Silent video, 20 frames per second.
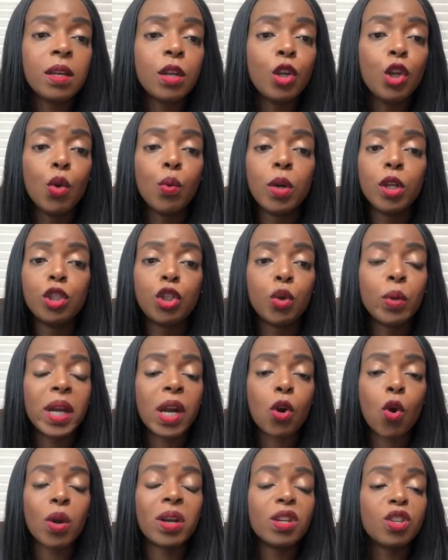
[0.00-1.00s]
You will do it
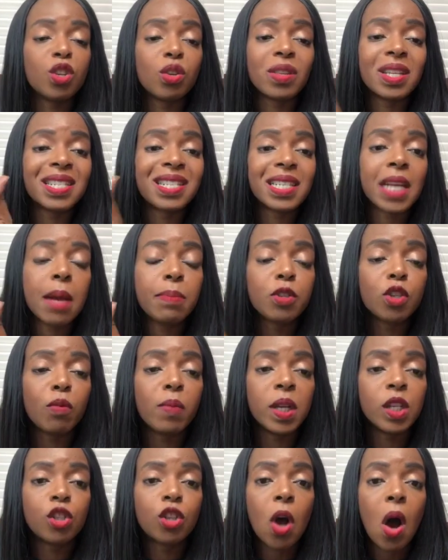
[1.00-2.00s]
according to the steps you've
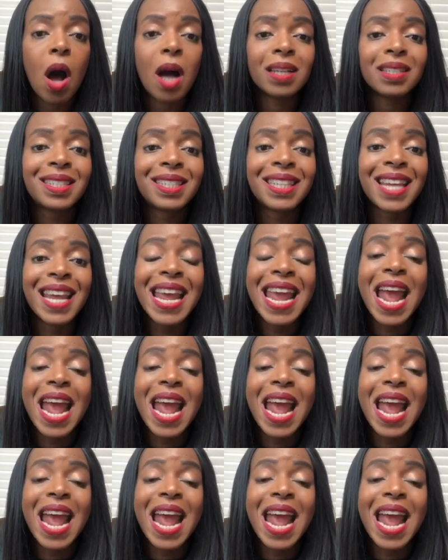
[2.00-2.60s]
been taught.